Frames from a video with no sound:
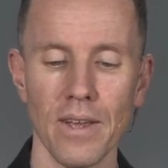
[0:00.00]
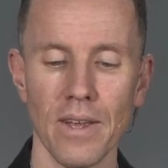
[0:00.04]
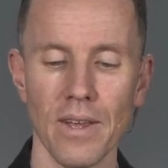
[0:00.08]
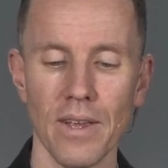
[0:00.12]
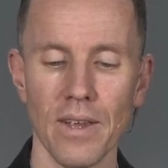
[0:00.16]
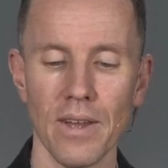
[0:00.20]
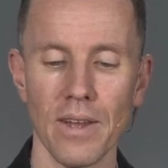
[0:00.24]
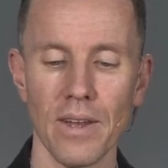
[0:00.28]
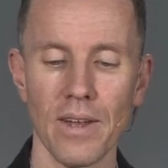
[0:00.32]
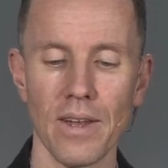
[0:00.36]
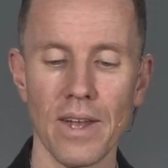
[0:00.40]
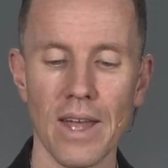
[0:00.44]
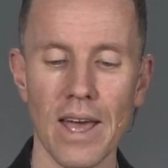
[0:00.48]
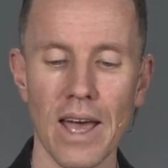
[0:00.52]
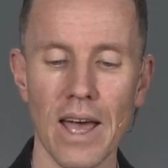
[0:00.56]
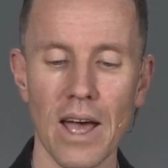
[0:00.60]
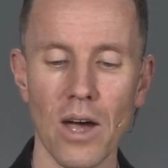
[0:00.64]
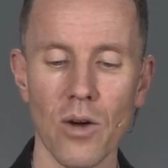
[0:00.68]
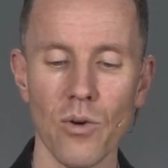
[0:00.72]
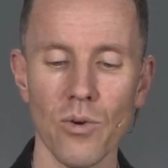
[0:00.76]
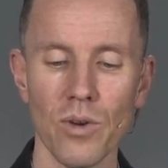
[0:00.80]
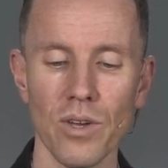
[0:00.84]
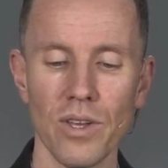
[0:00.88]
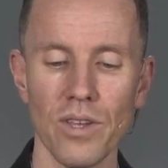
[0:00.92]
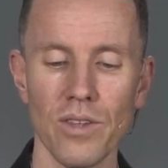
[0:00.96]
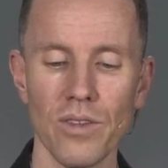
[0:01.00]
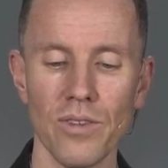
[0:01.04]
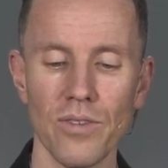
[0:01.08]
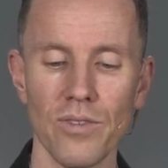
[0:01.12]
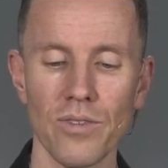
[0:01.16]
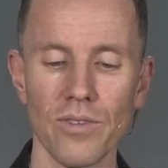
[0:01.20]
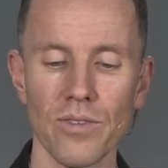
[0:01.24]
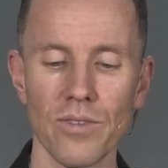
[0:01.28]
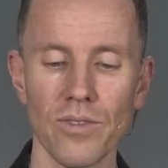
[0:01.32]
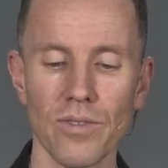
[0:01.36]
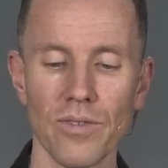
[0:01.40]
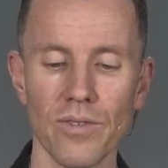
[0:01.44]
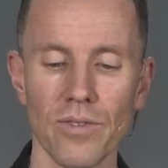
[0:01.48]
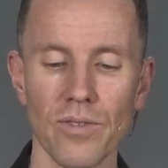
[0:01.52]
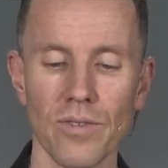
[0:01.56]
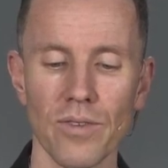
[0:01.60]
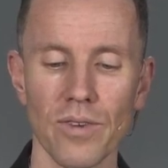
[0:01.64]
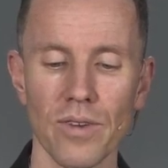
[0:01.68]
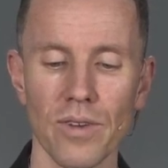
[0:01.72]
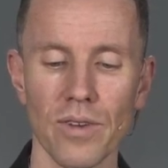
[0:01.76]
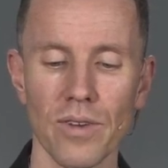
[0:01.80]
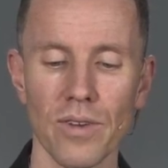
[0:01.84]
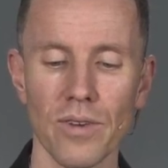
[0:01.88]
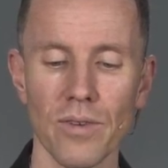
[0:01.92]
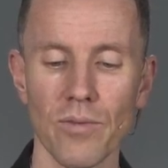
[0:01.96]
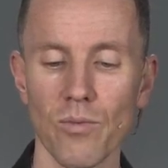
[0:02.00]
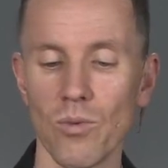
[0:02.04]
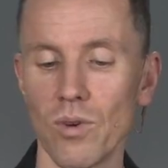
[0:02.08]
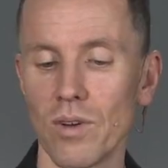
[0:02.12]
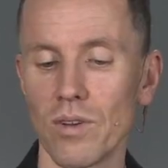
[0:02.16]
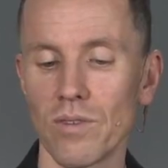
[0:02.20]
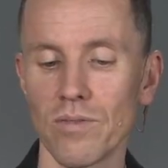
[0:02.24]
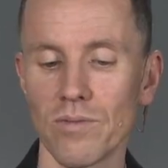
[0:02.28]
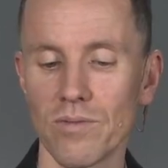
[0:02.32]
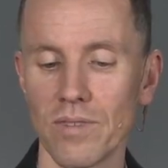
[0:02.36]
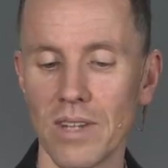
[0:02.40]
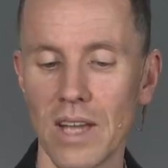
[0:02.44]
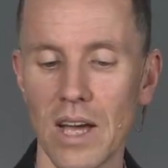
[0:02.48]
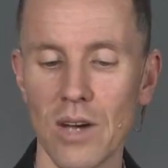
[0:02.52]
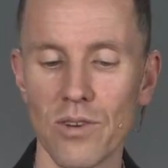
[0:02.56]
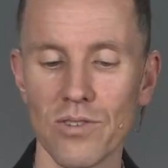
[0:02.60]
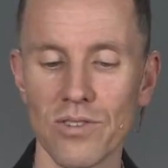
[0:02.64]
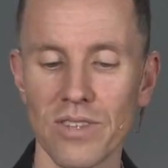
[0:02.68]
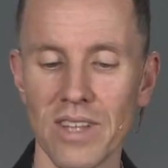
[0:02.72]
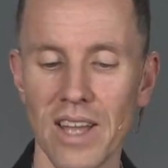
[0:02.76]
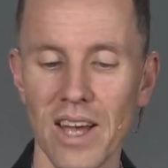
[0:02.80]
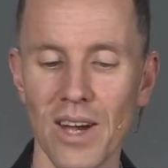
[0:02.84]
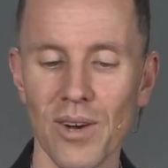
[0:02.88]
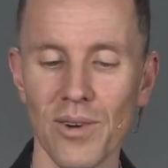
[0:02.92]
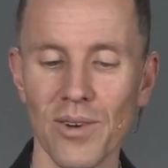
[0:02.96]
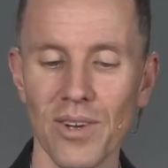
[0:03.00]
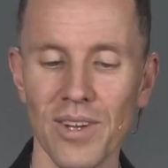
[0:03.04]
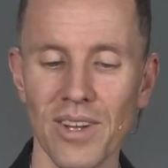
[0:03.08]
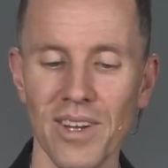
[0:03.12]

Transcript: Now is now.